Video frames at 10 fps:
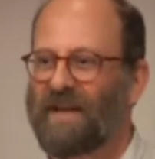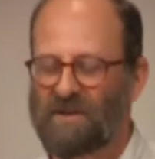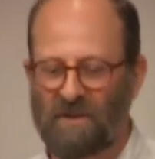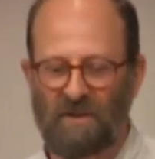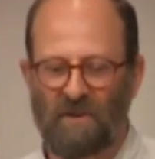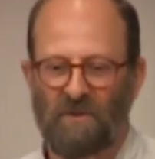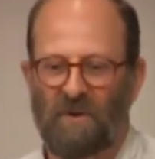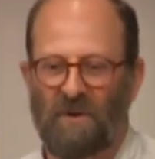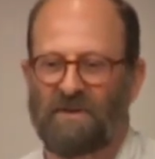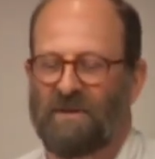cases in your
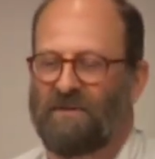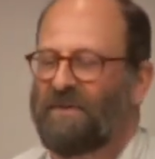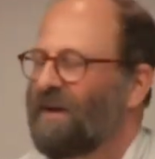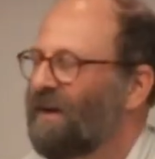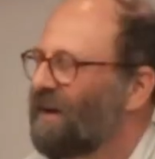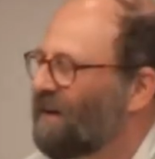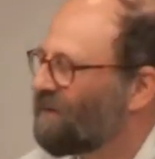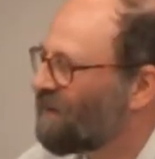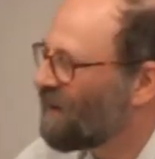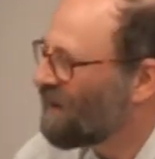drawers of
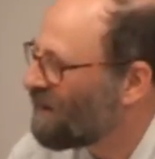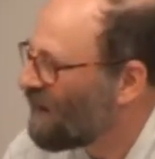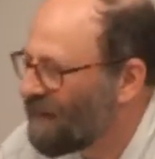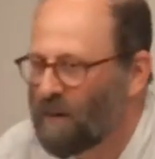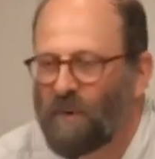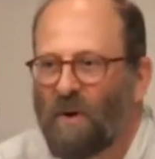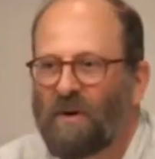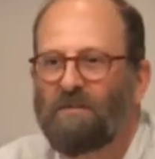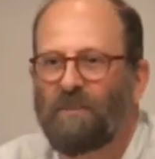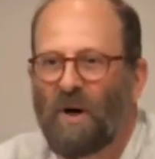
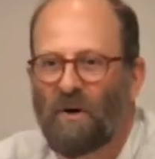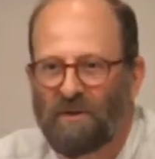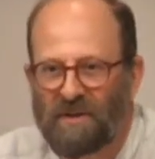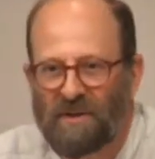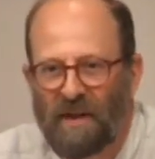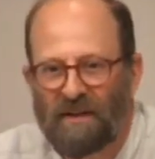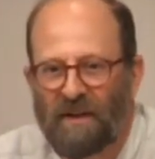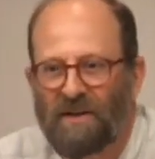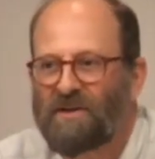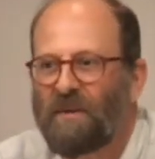broken bones
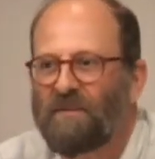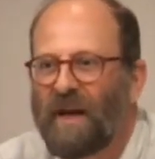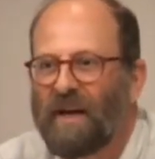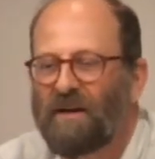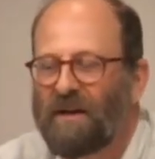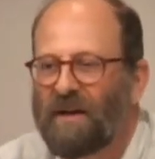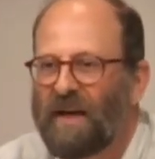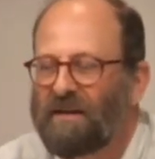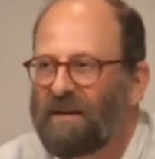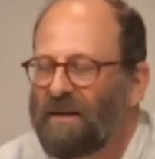that are someday going to
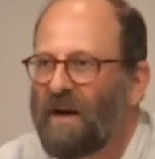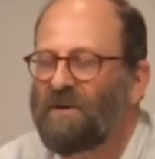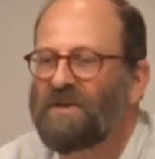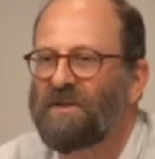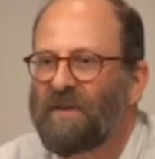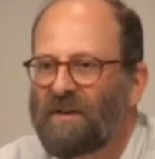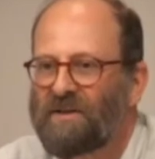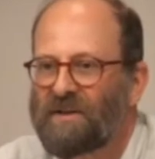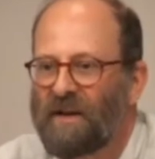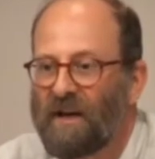get hundreds of
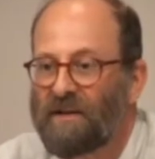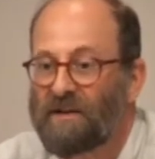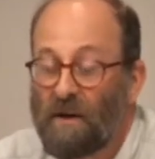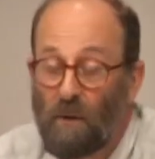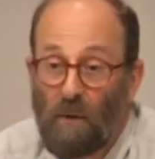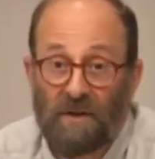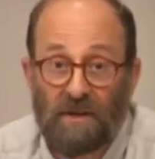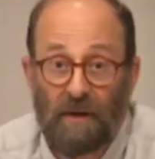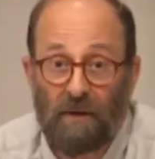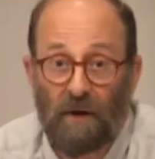thousands of dollars or
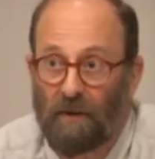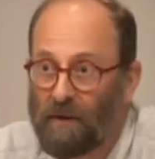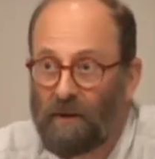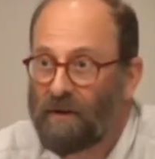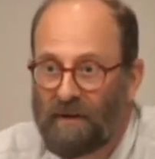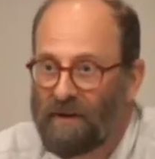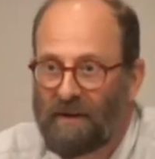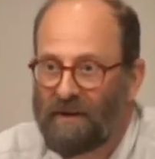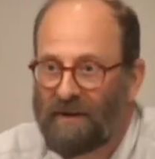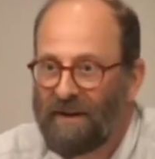zero,
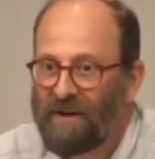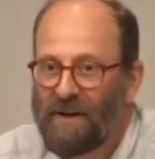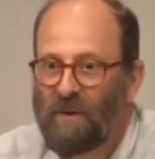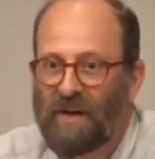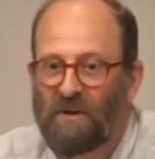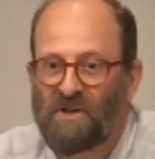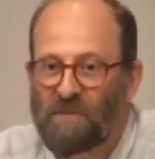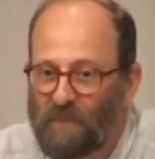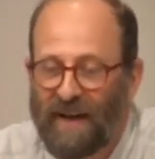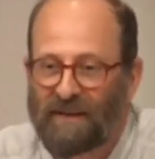where you
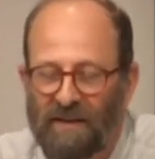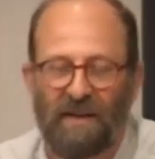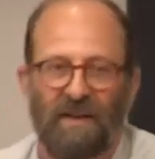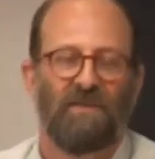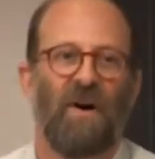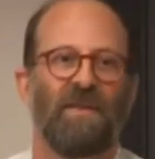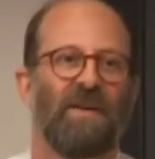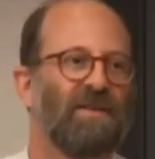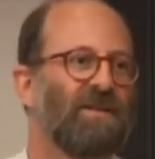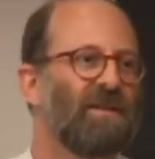spent
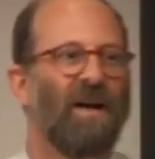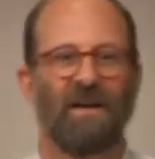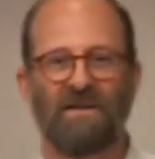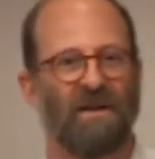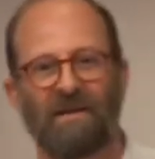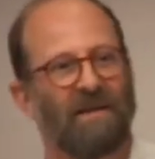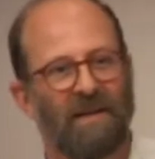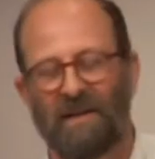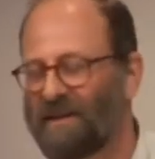$5,000 on